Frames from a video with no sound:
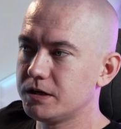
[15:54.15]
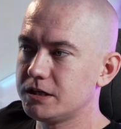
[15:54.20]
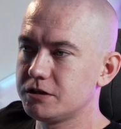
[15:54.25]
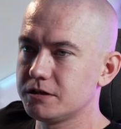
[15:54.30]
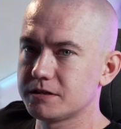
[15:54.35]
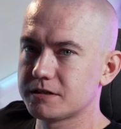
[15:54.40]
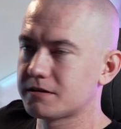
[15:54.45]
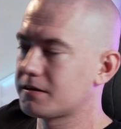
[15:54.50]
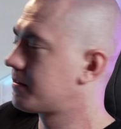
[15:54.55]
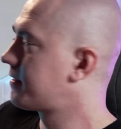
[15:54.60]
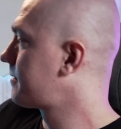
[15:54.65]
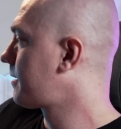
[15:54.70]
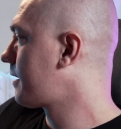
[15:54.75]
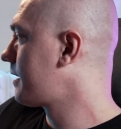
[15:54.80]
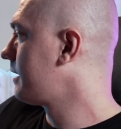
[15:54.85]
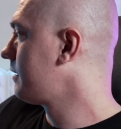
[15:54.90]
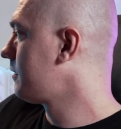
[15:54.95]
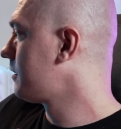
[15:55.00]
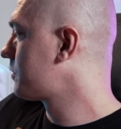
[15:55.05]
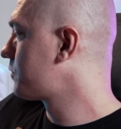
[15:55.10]
We just
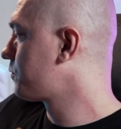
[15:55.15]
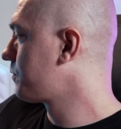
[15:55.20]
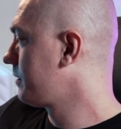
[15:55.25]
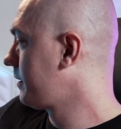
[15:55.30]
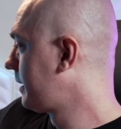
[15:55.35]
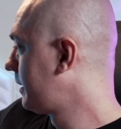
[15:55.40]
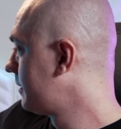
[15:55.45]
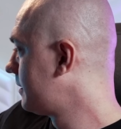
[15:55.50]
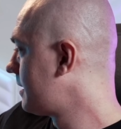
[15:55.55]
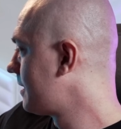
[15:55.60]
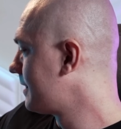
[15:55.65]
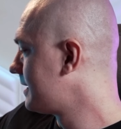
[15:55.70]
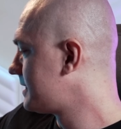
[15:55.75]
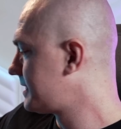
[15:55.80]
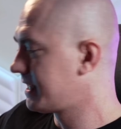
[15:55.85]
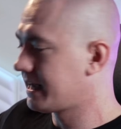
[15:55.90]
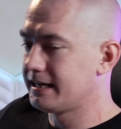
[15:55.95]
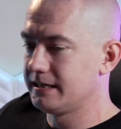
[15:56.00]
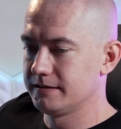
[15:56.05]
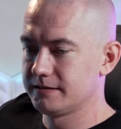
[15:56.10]
thought it looked really good on the
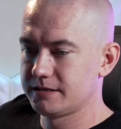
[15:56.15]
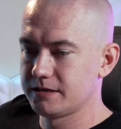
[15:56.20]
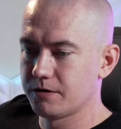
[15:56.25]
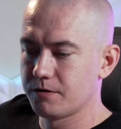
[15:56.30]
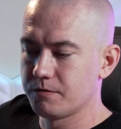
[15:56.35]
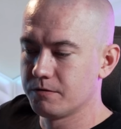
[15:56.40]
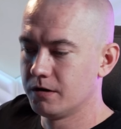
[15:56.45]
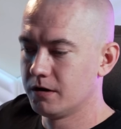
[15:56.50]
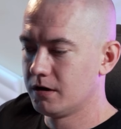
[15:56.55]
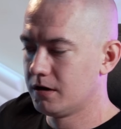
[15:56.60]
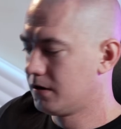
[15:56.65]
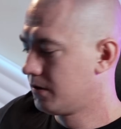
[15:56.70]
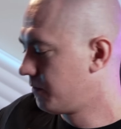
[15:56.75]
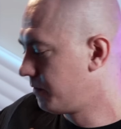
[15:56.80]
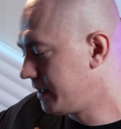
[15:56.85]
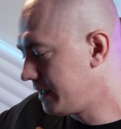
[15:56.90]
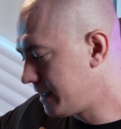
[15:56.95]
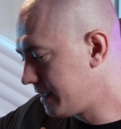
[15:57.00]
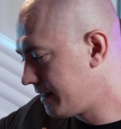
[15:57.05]
set, so we